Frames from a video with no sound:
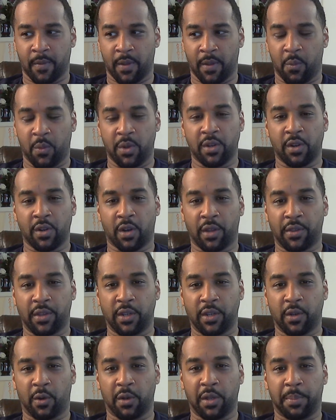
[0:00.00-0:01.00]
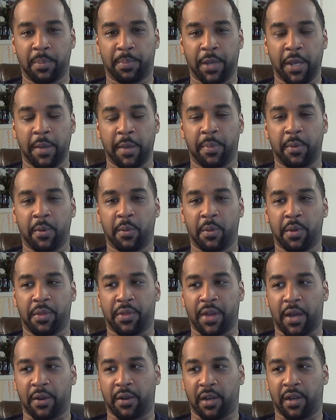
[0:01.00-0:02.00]
We are the only people
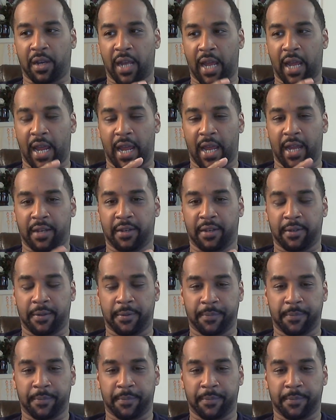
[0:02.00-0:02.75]
without a land,